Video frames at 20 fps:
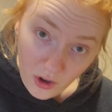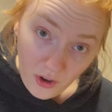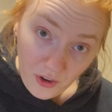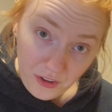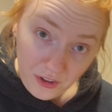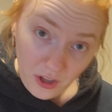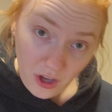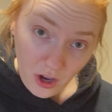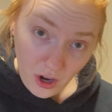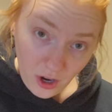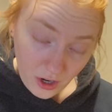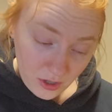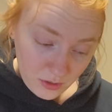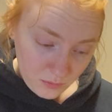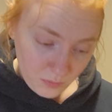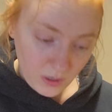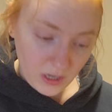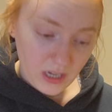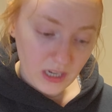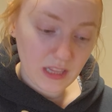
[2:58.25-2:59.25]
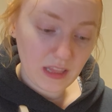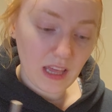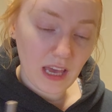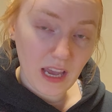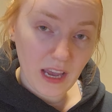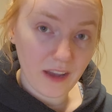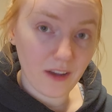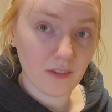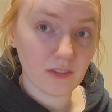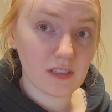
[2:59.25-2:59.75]
all the hardware in the
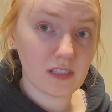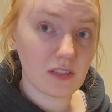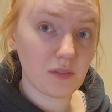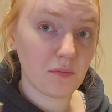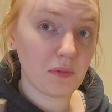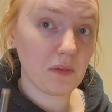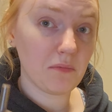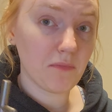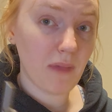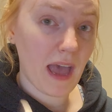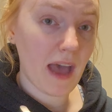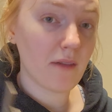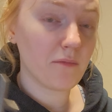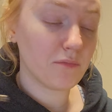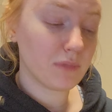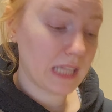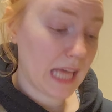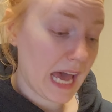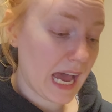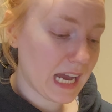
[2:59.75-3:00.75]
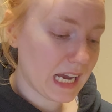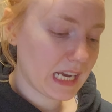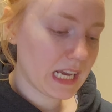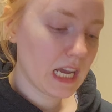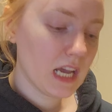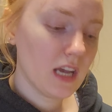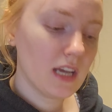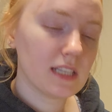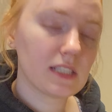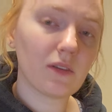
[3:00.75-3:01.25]
house to be matte black,
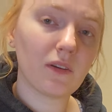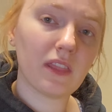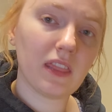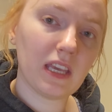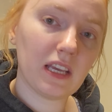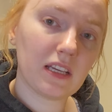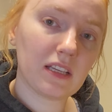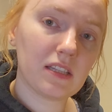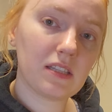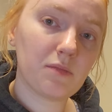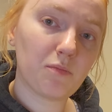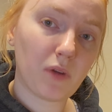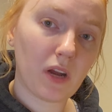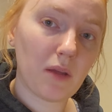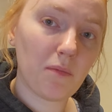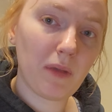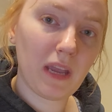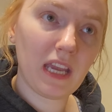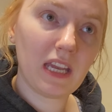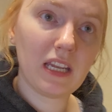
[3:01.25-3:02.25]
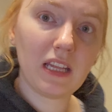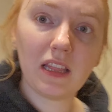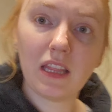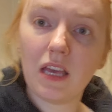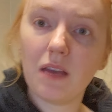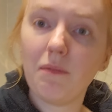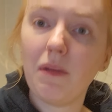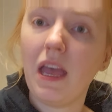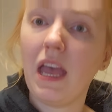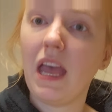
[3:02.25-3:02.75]
so I think spray painting them